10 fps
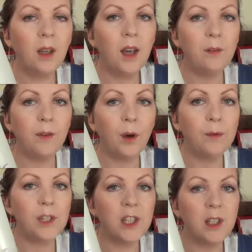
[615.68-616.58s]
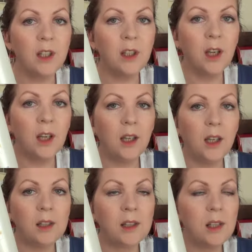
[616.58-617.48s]
and velvety,
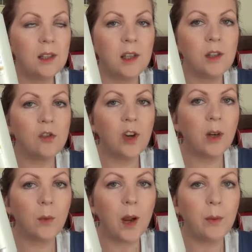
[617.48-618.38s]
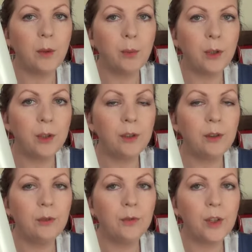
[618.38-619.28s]
sinks in straight away when you
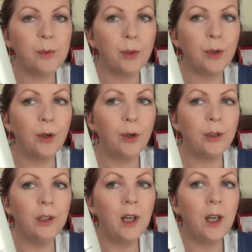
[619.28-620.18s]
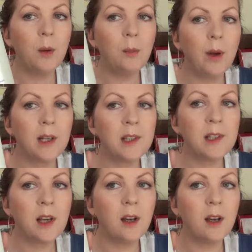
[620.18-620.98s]
first put it on, but